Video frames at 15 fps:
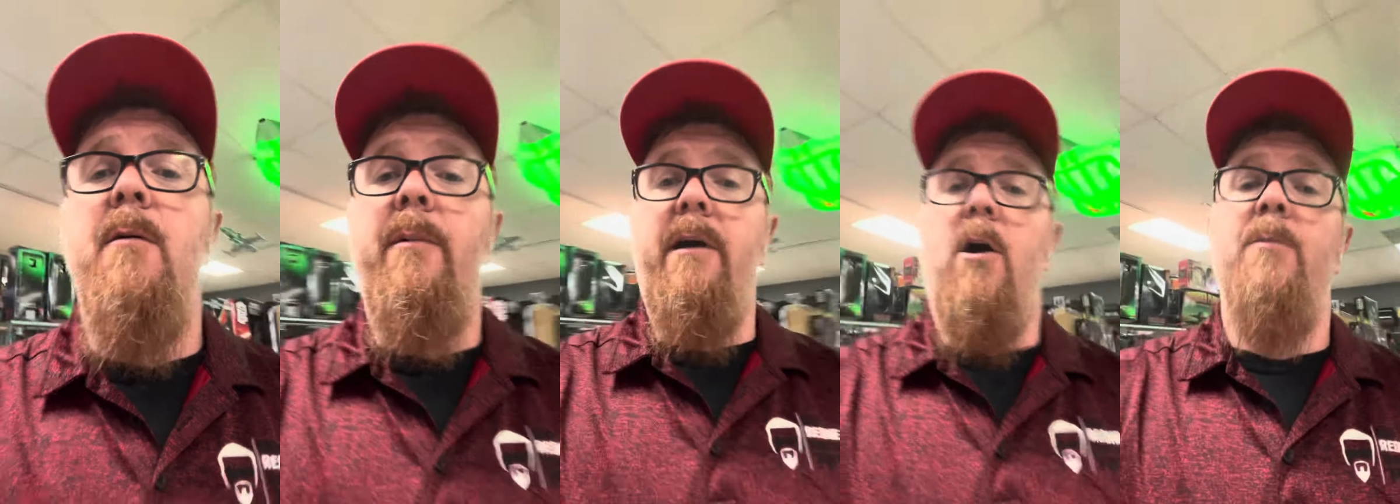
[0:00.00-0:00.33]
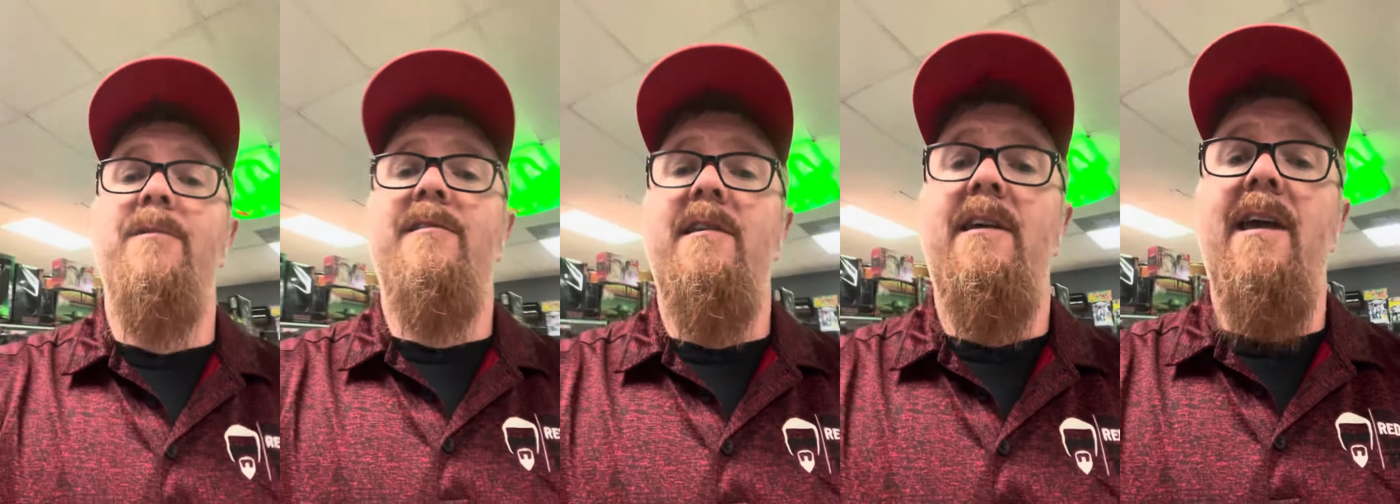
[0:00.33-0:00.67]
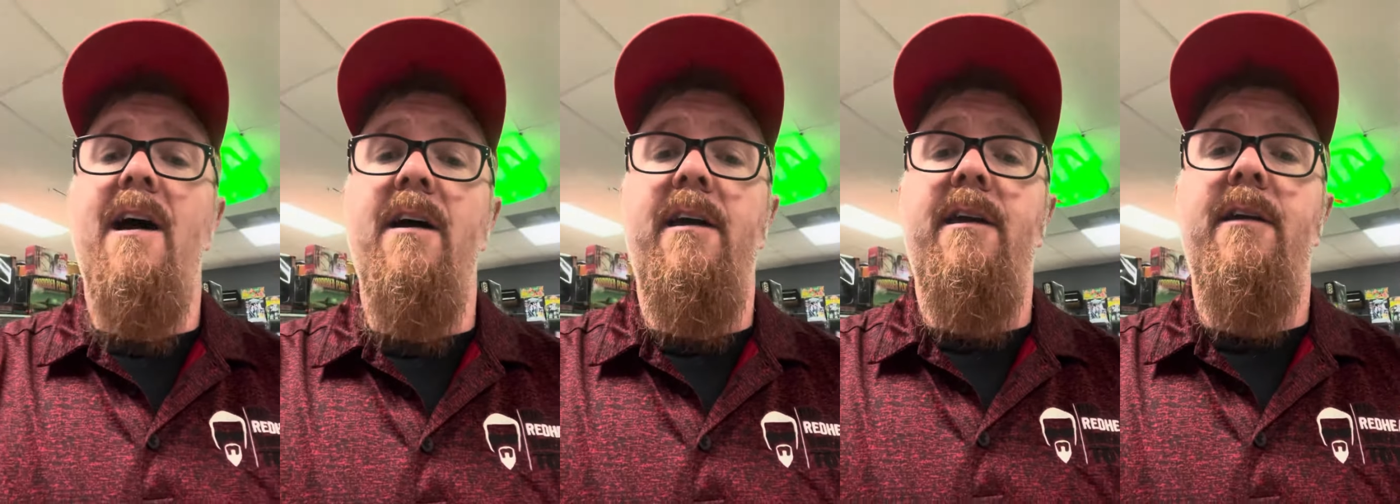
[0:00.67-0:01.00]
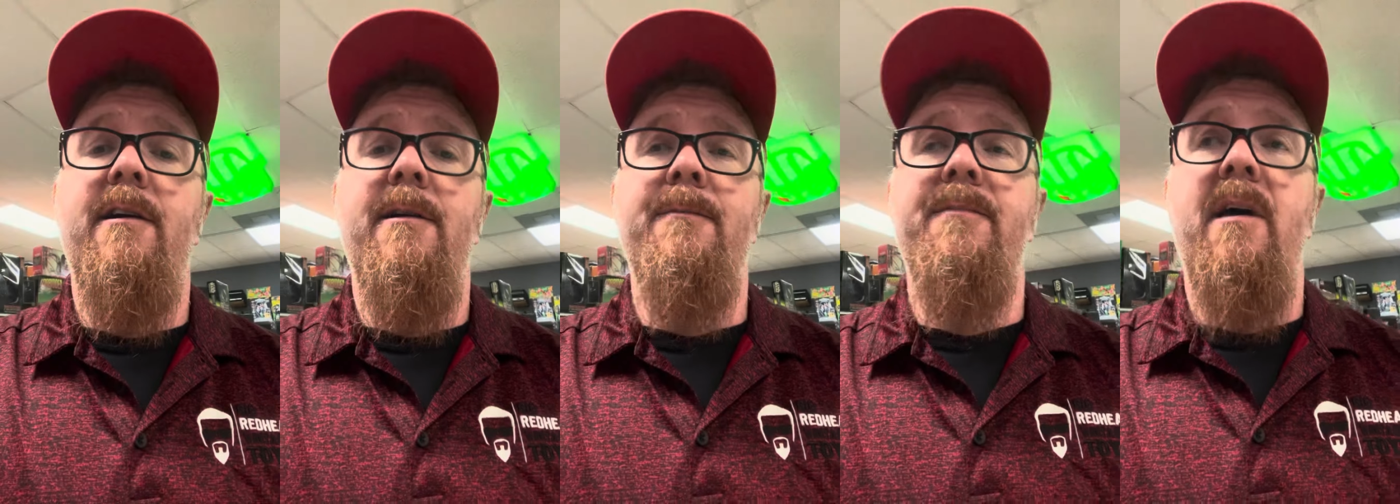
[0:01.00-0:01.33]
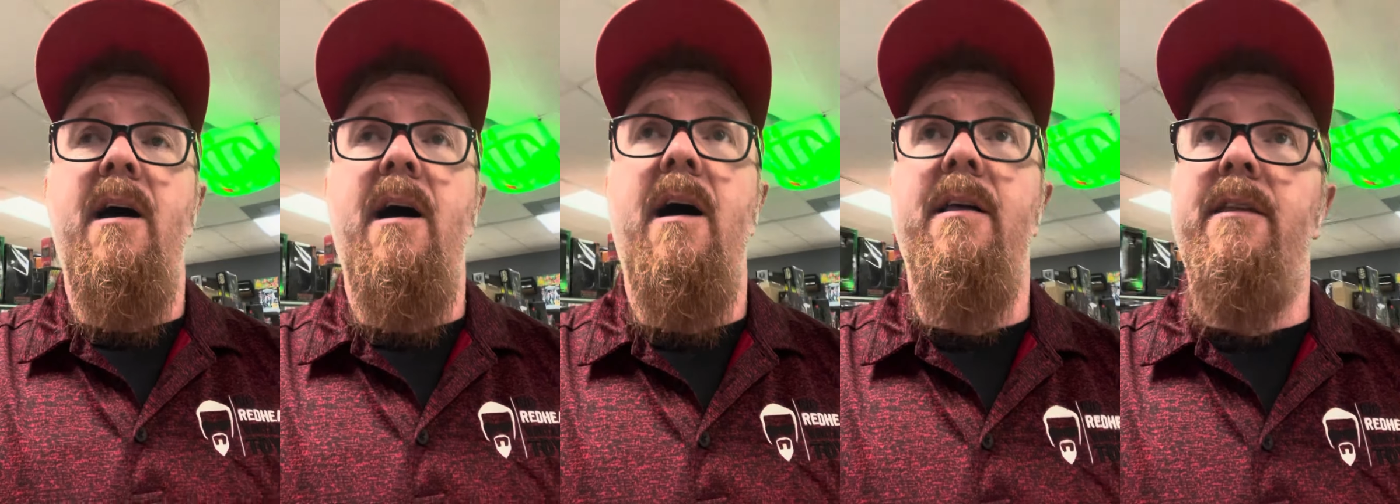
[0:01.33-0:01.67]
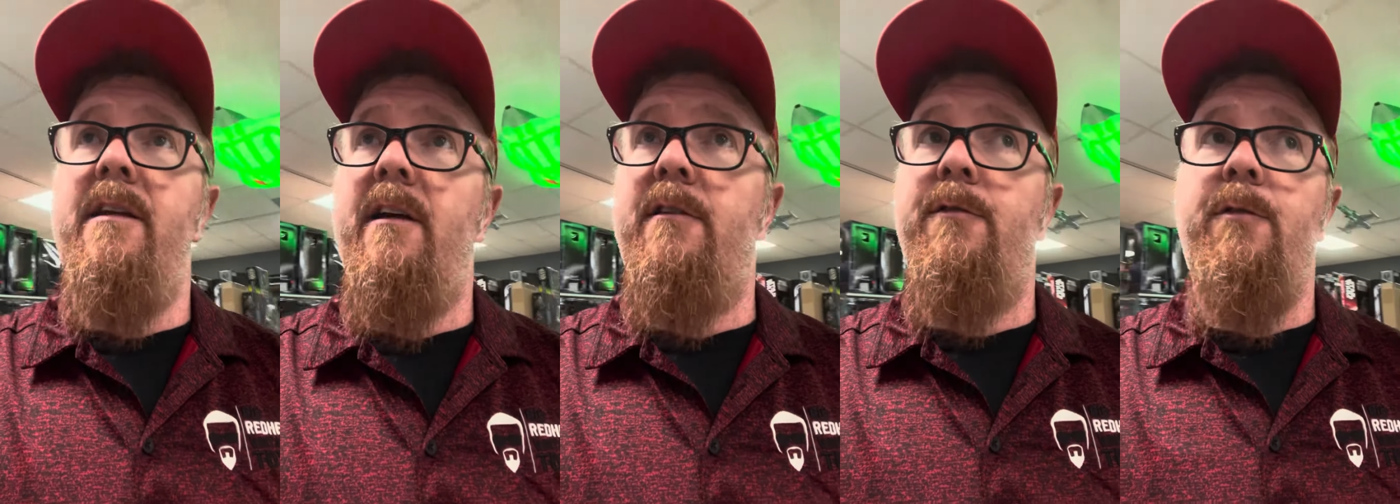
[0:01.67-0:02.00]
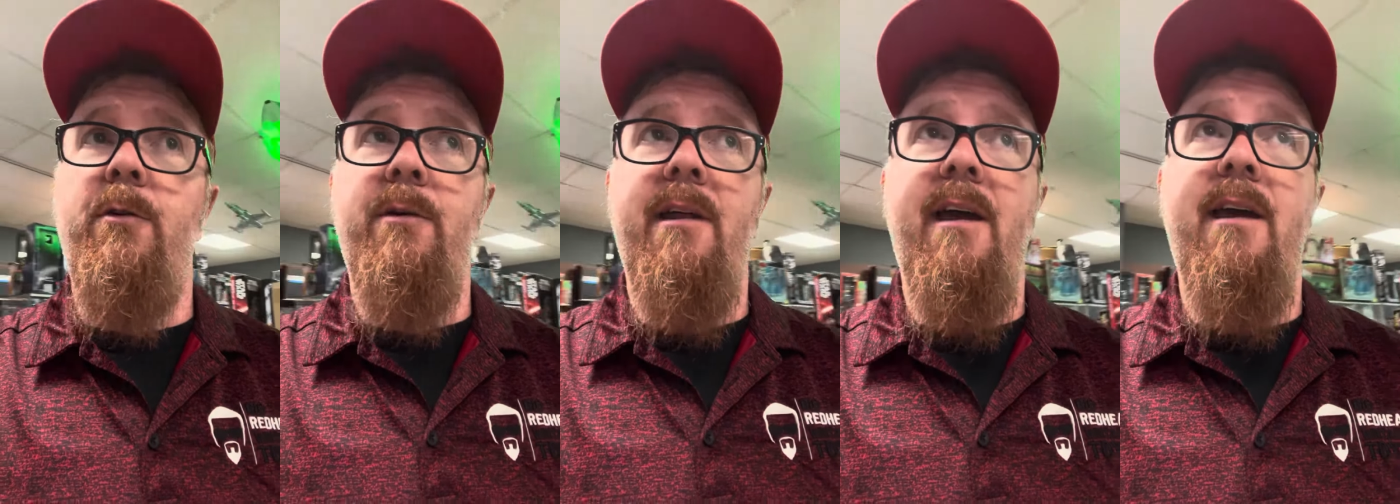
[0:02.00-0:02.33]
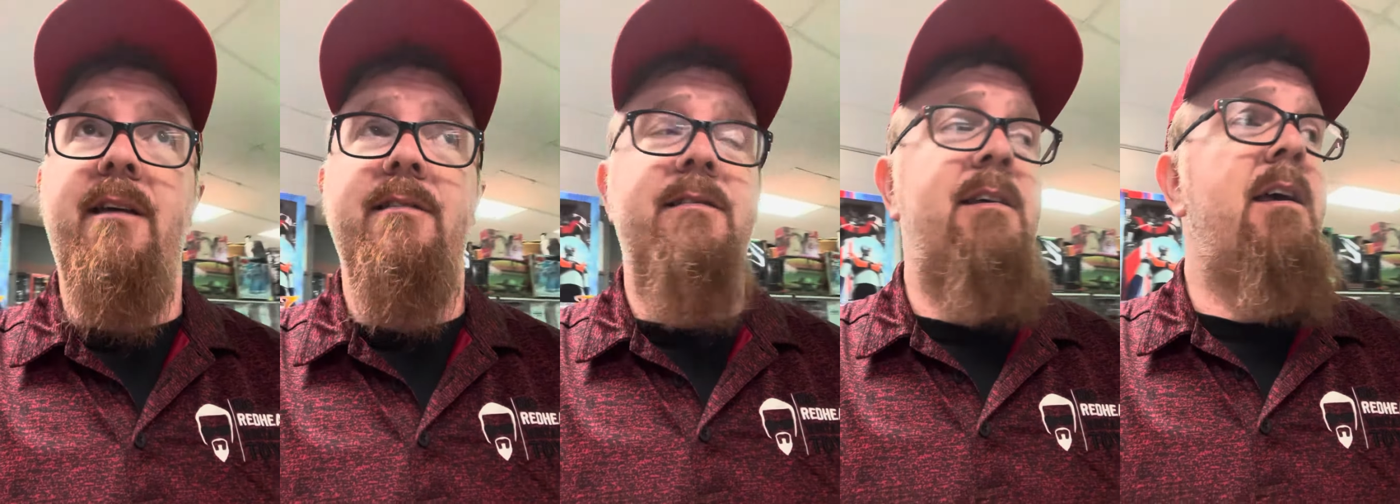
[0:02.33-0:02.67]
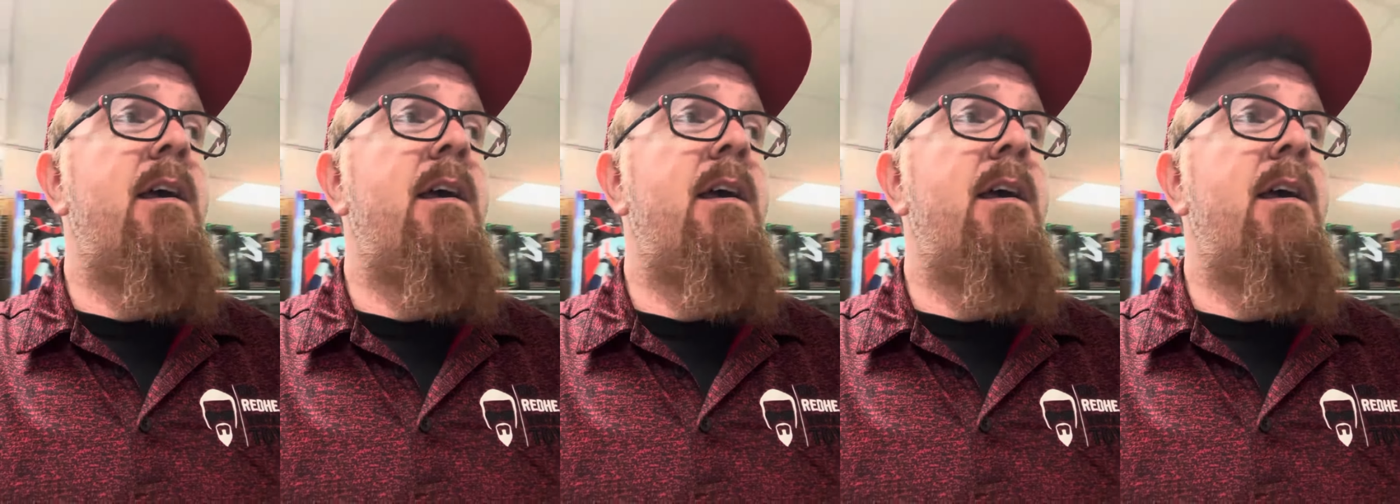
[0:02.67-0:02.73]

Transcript: We hope to see you out here in the next few days.